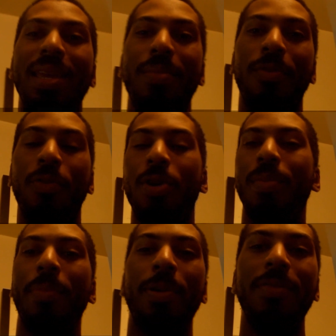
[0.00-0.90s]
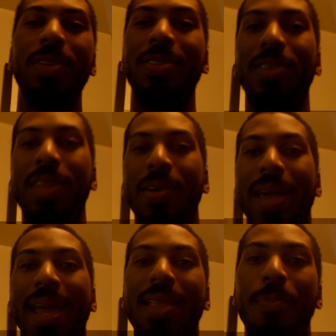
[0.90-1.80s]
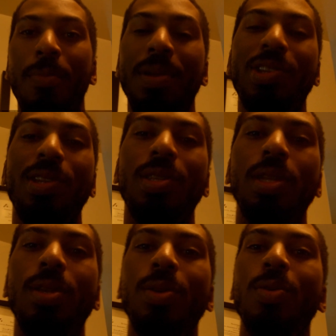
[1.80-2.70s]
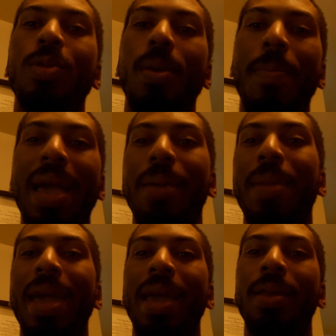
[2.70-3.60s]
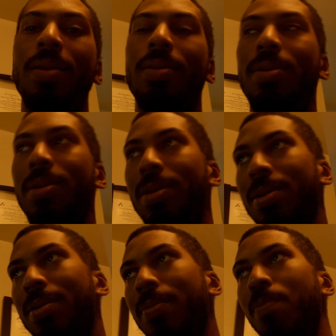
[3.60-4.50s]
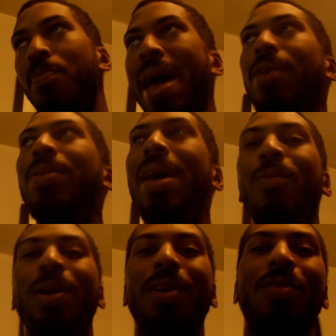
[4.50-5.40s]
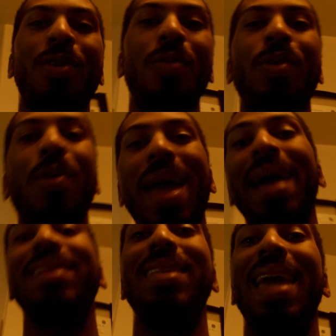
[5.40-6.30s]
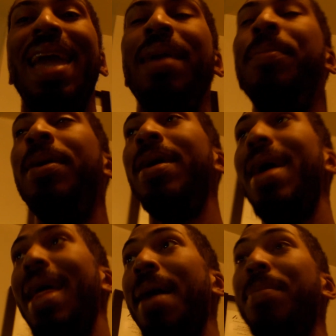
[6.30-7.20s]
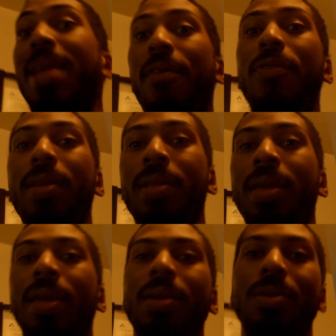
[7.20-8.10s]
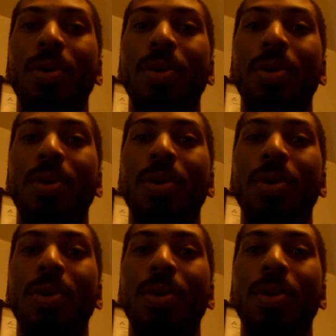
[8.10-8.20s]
I said before in my previous video, I got the permission to do the Mega Man Battle Network Chrono X game. I'm definitely